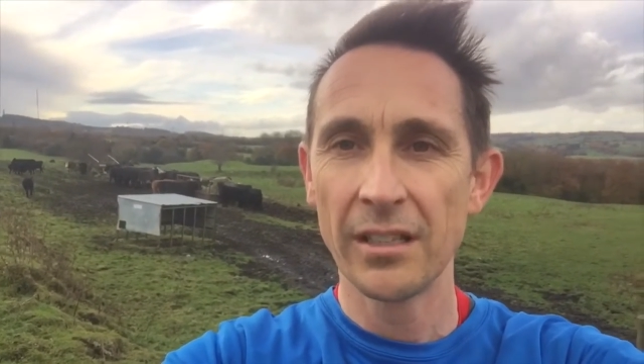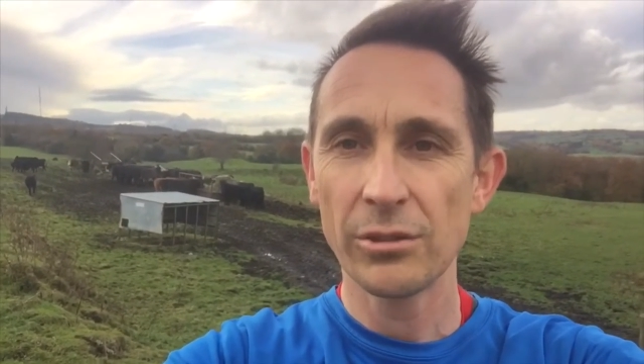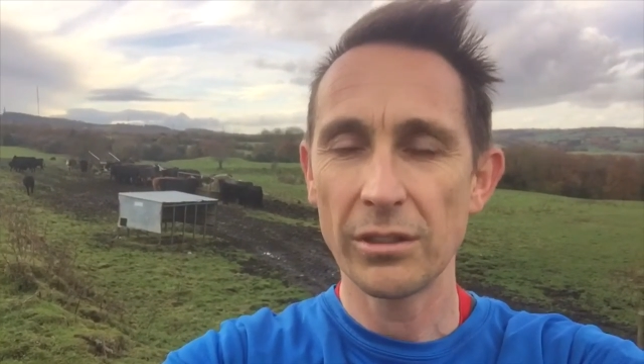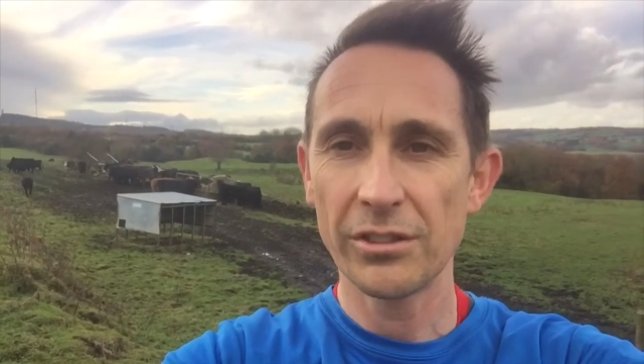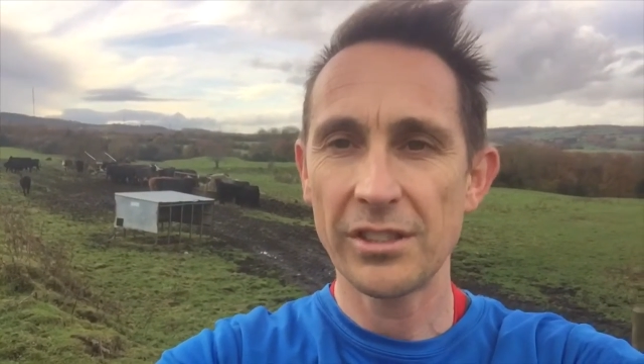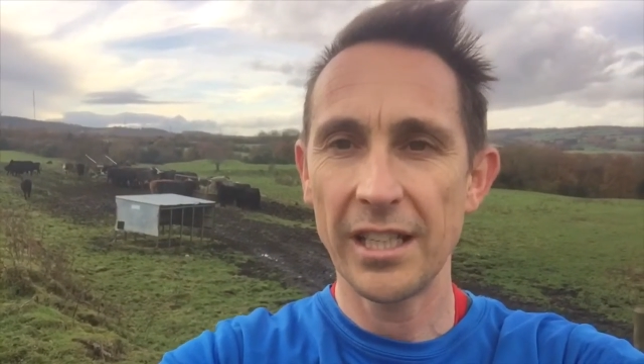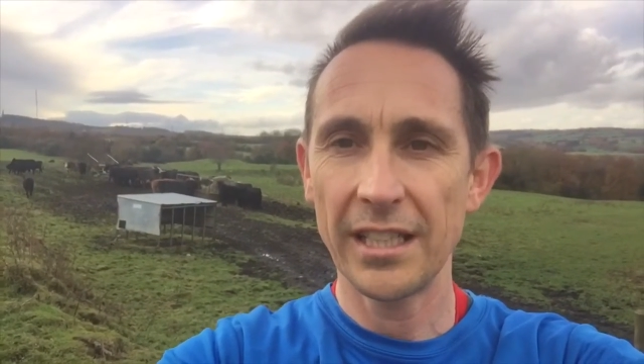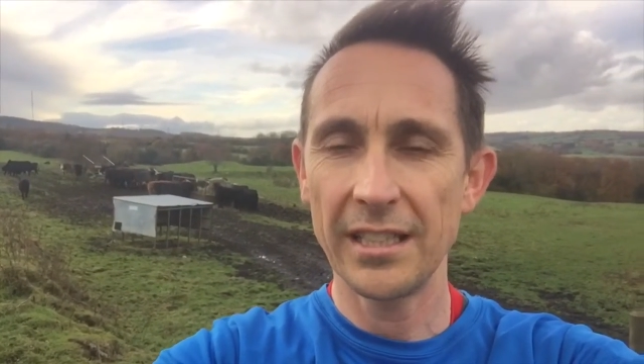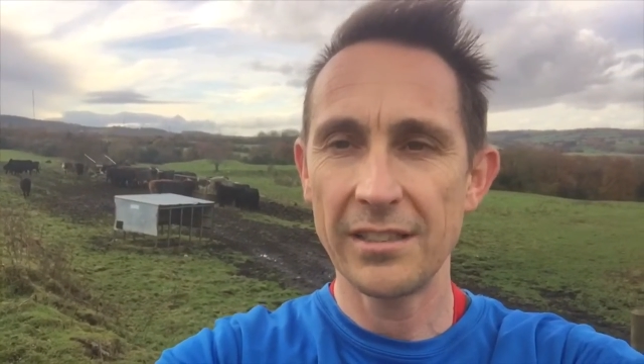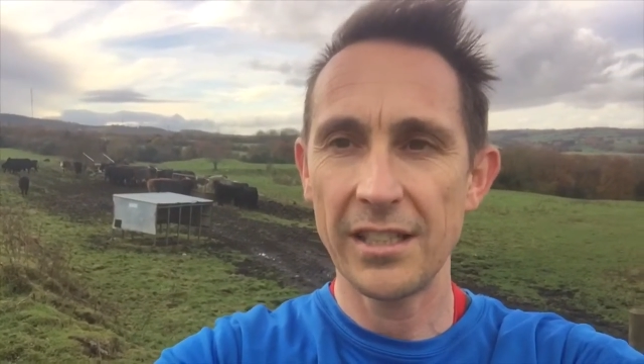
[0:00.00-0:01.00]
so I'll just
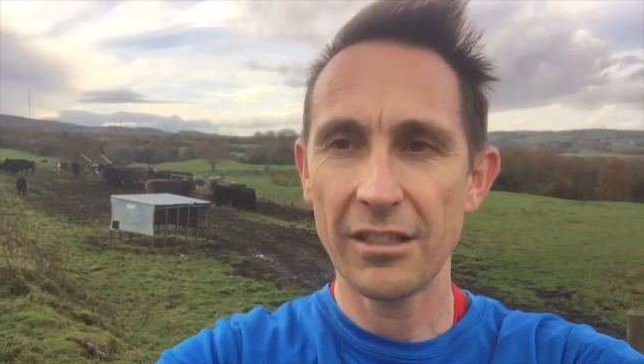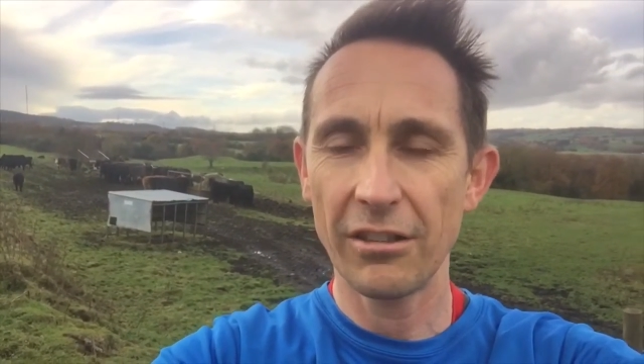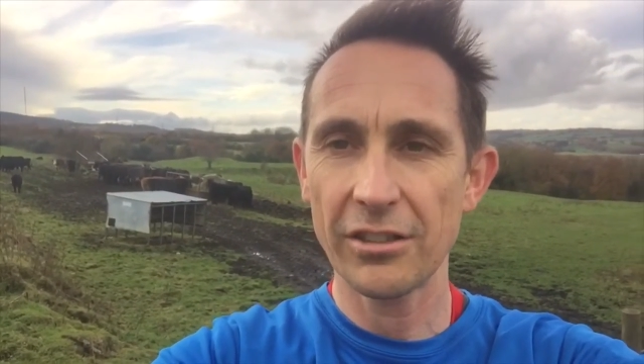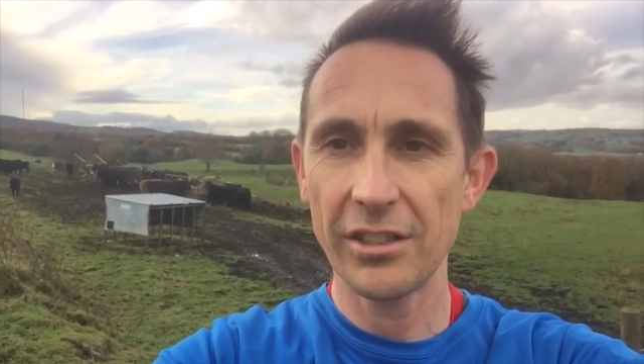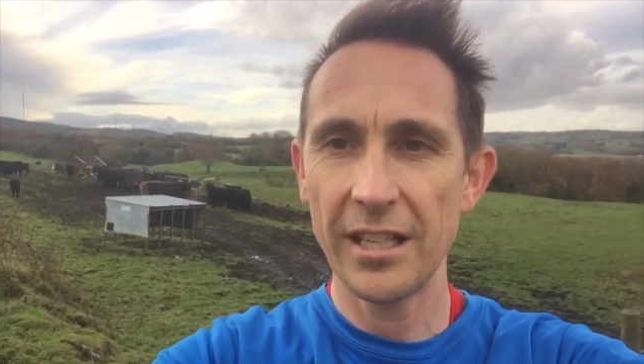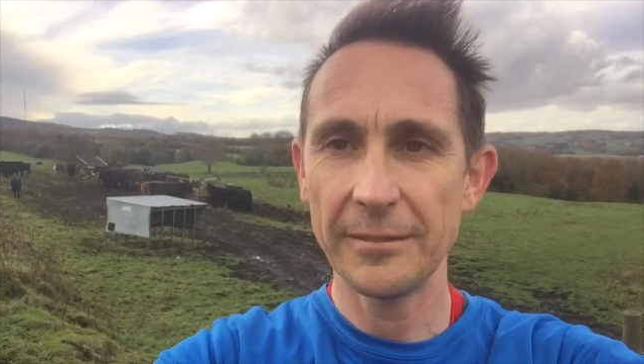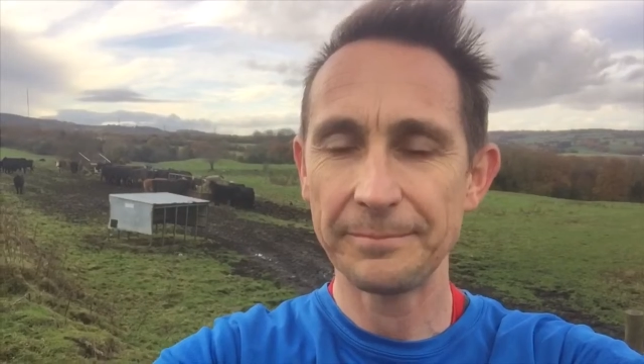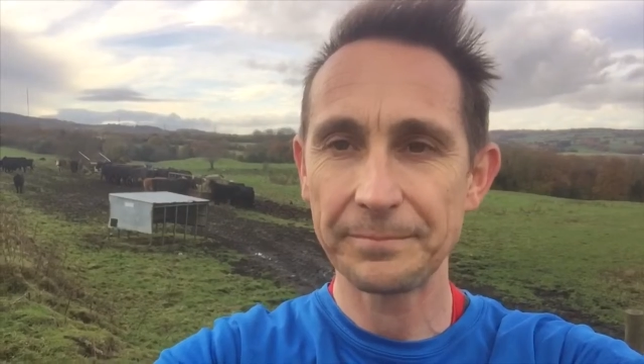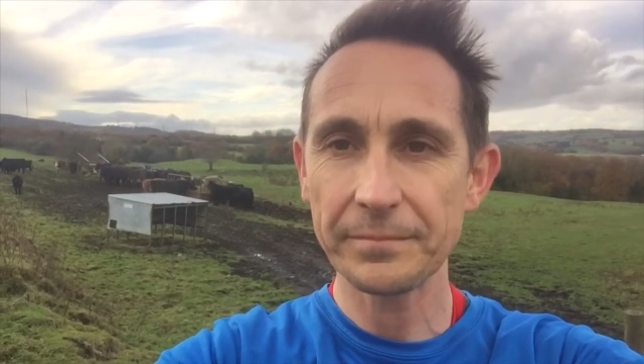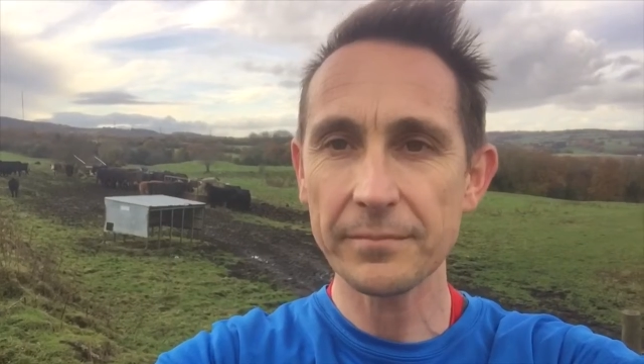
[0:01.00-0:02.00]
take it easy across there.
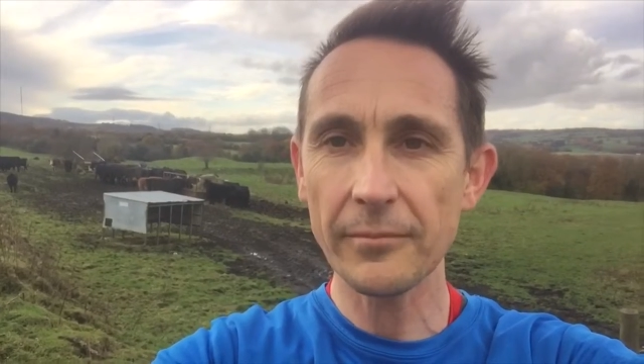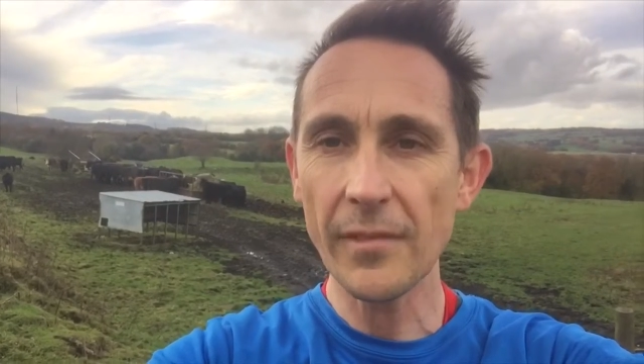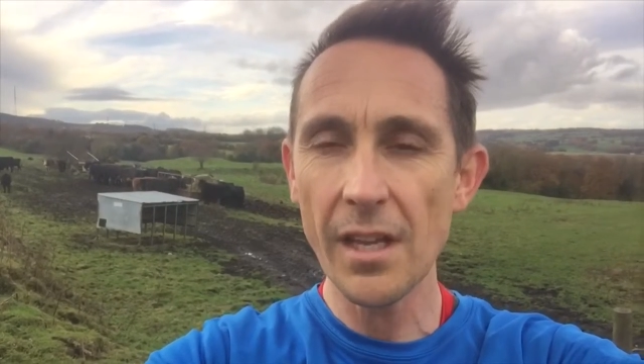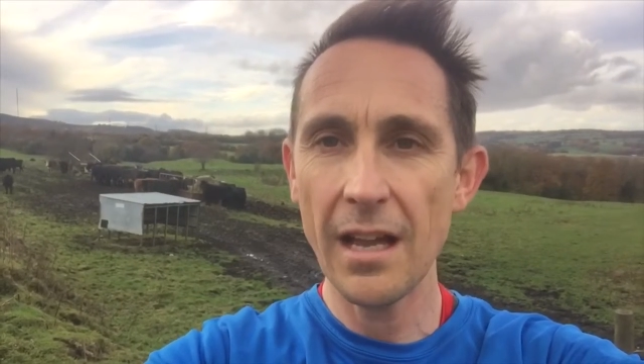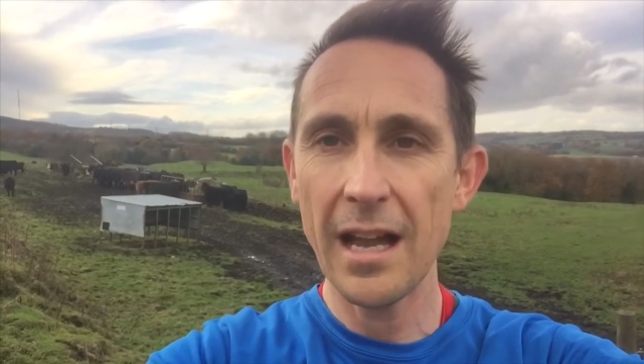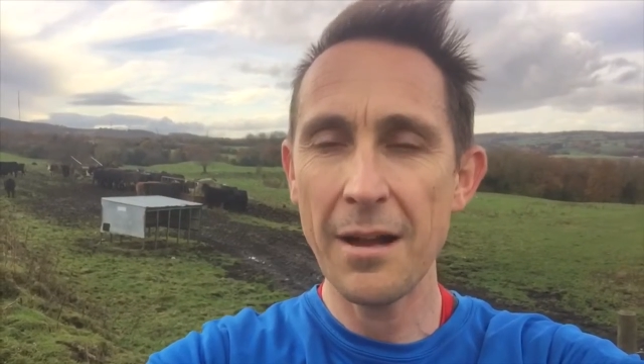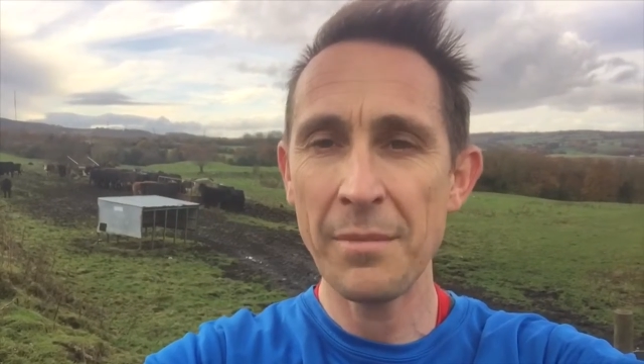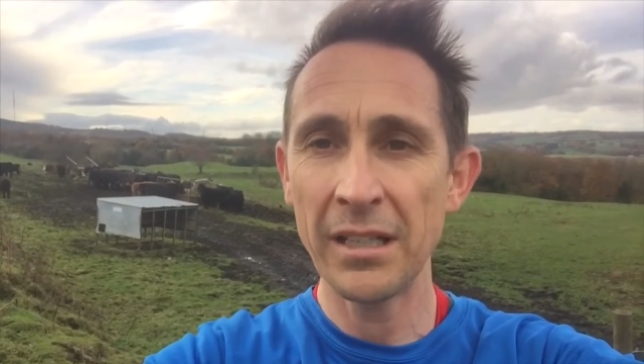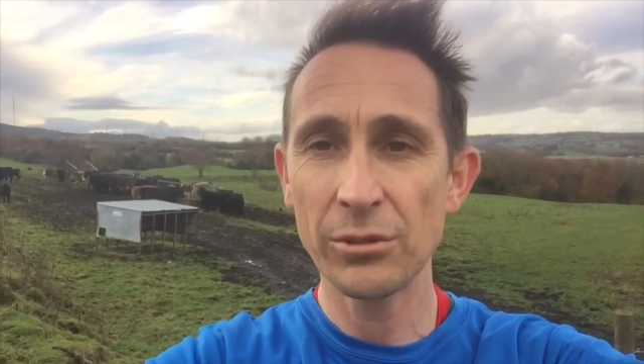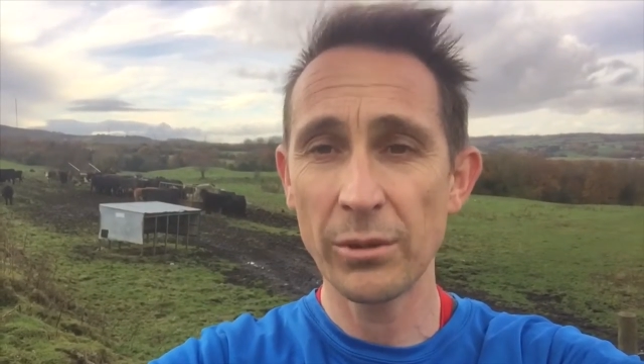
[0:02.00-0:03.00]

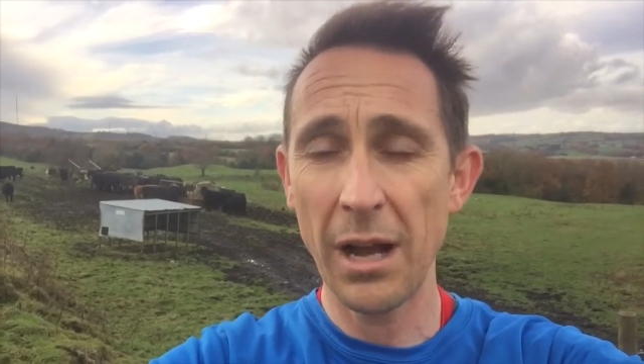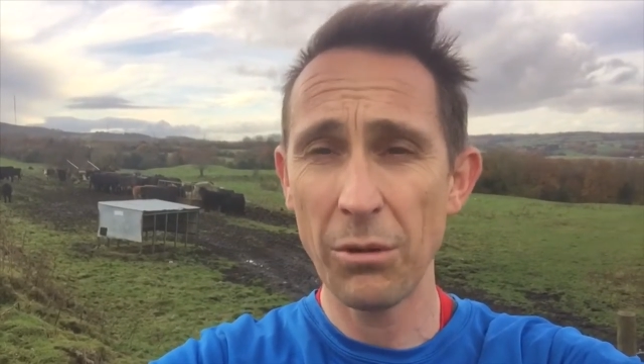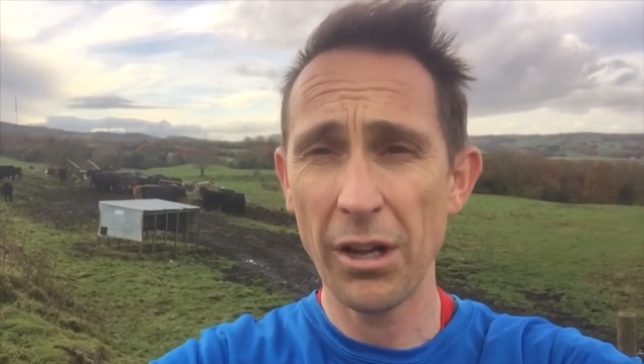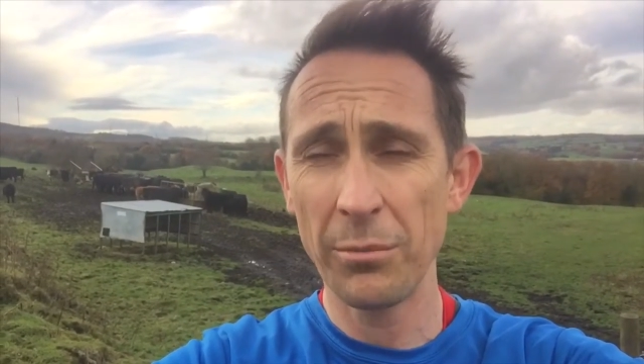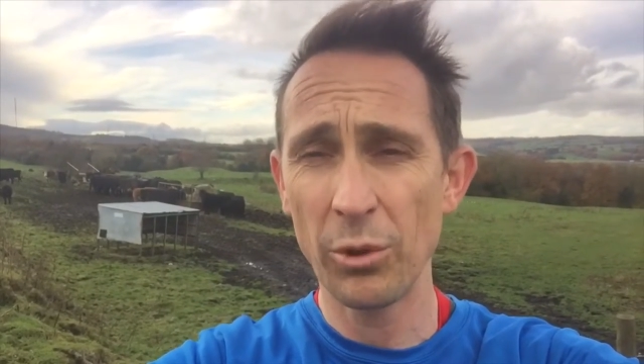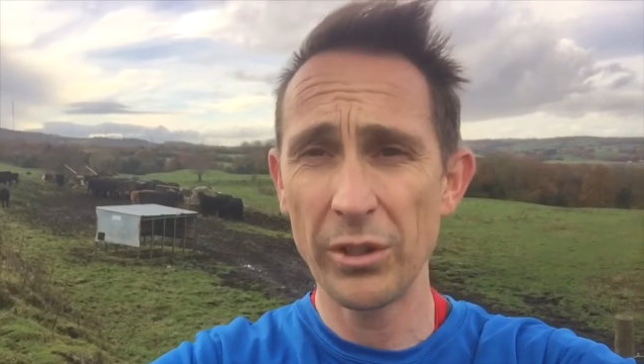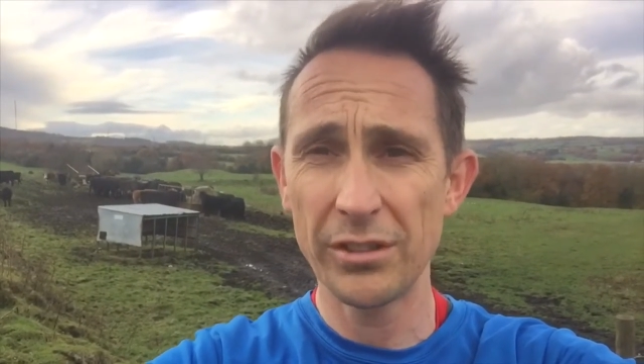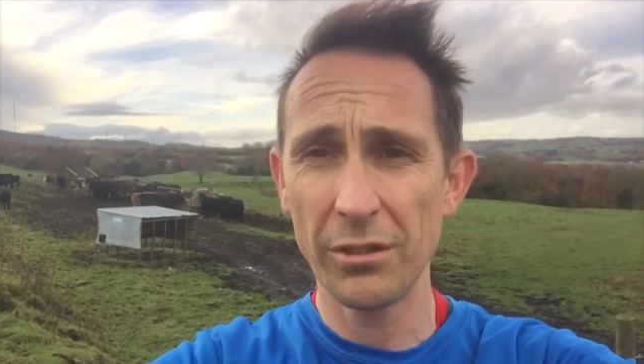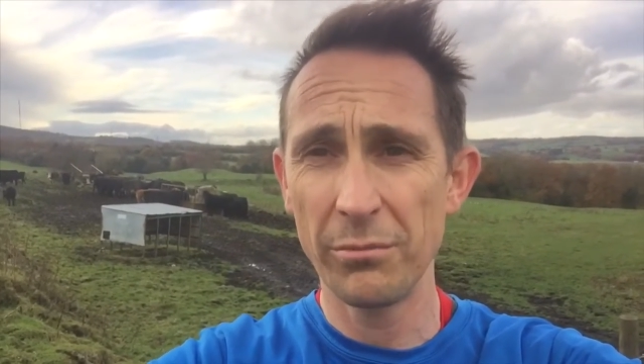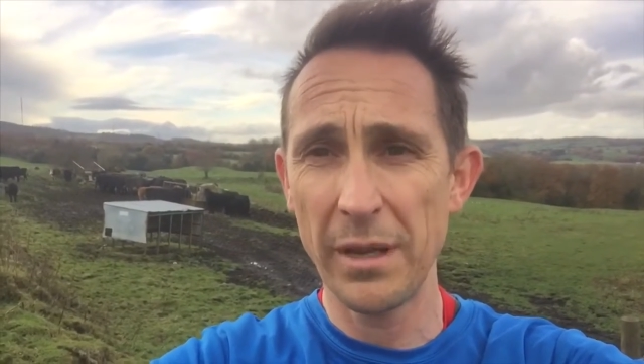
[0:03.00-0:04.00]
Don't know how long I'm
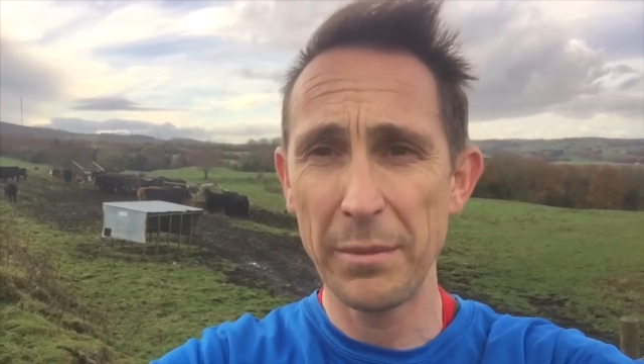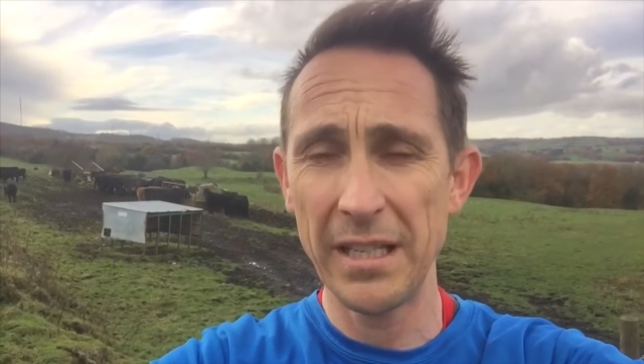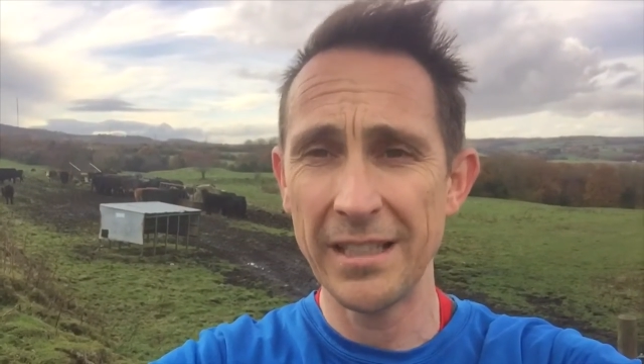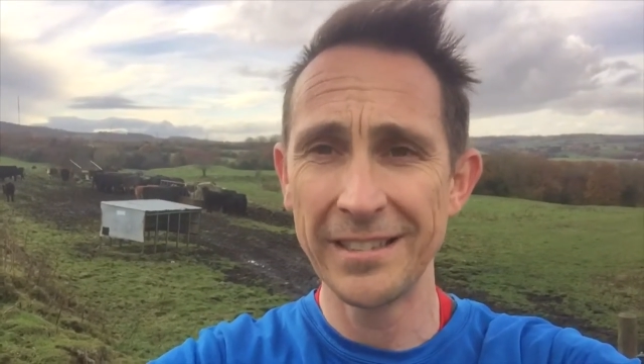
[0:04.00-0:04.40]
going to do, maybe